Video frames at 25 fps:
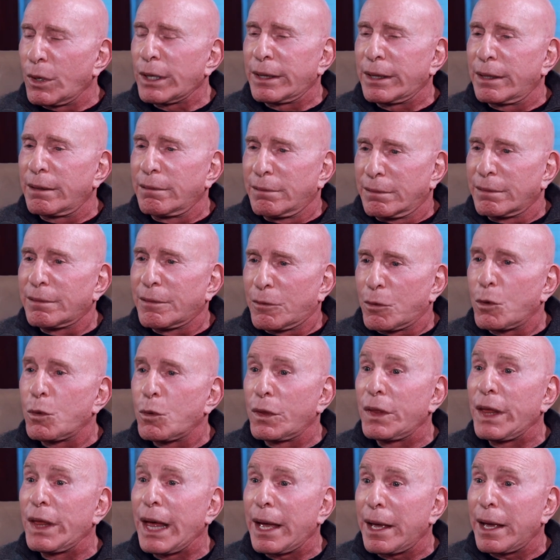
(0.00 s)
what
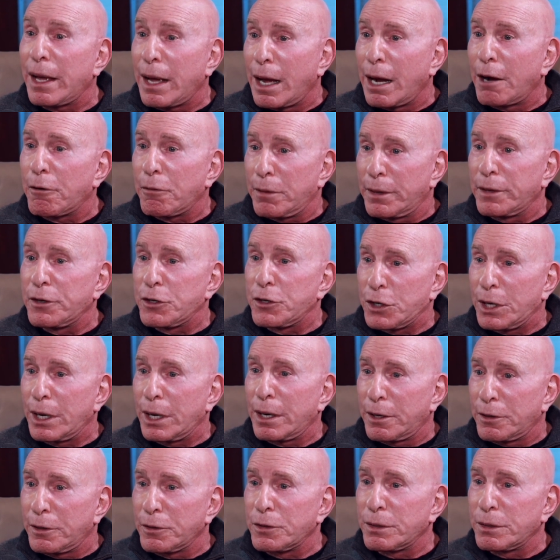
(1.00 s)
who they are in
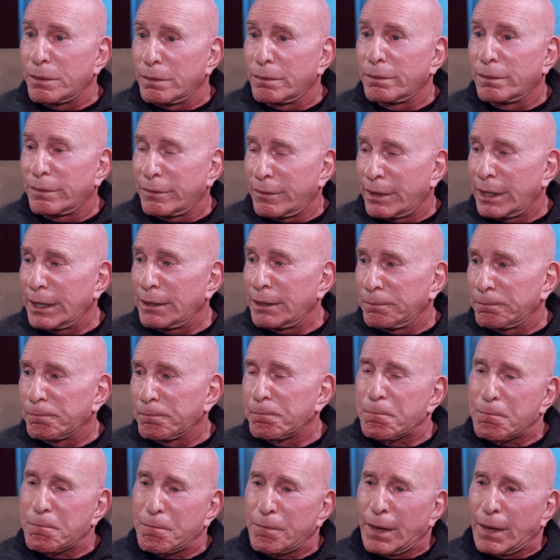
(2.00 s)
charge, right?
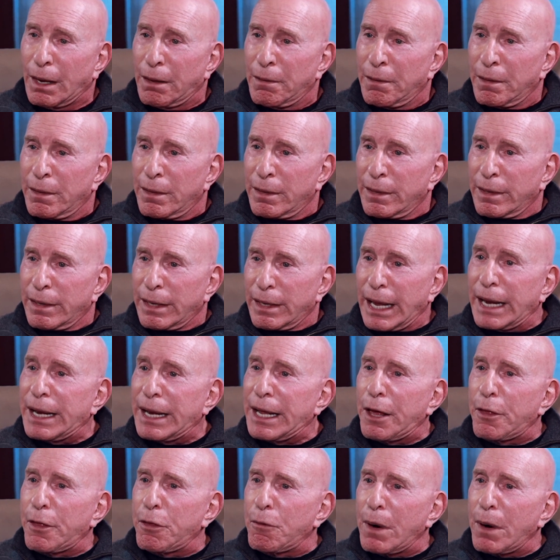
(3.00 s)

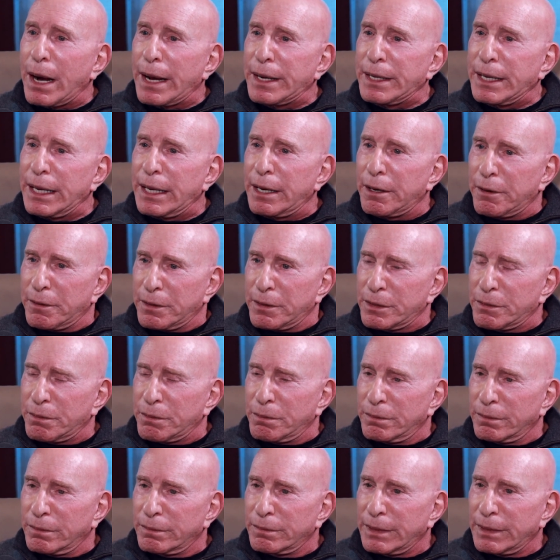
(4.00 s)
Any other
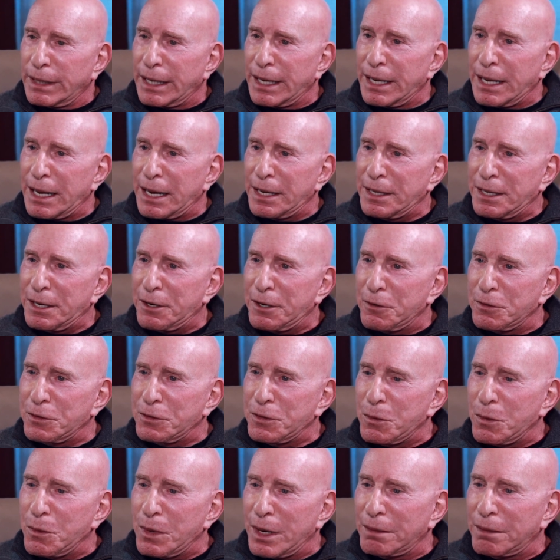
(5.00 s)
ideas? Any
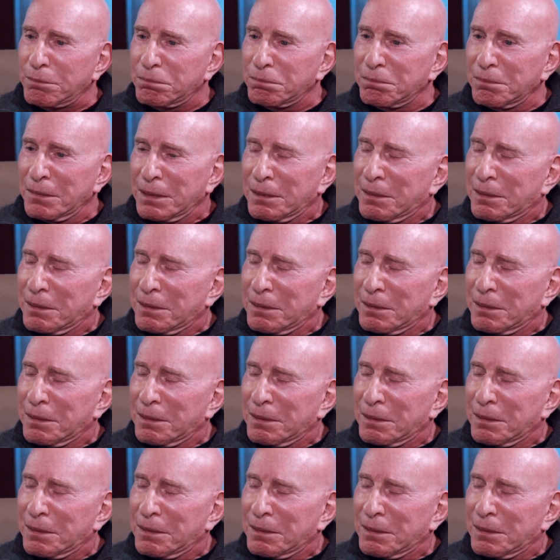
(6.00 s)
ideas you want to